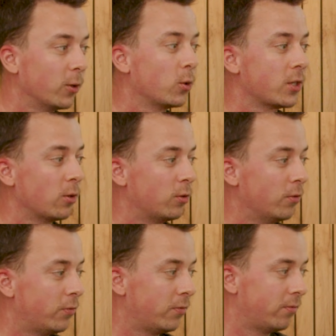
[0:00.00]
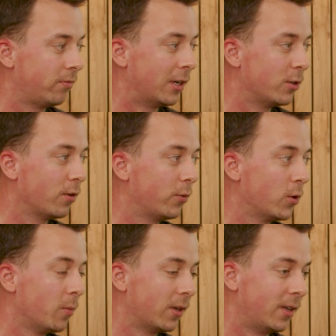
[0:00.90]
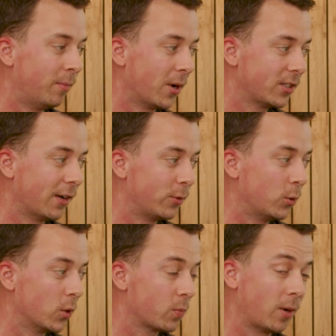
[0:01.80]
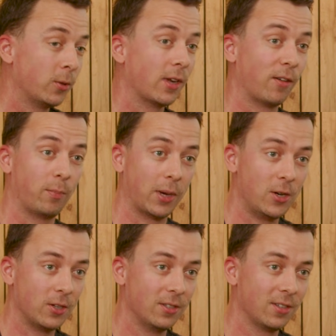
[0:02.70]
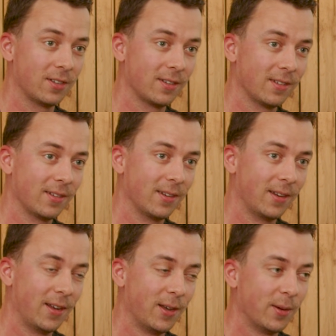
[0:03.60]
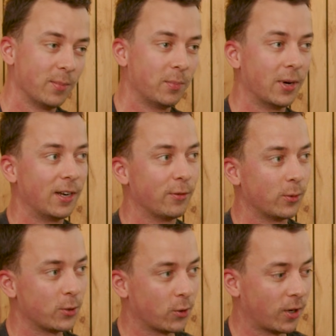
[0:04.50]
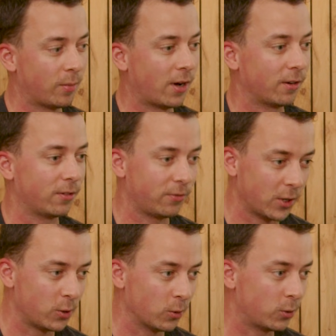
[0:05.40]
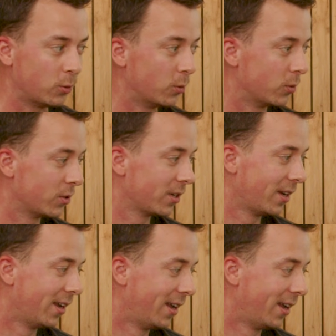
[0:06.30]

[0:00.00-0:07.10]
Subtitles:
not to sound too philosophical, but the must-have tool is probably to have patience. But if we're talking about physical tools,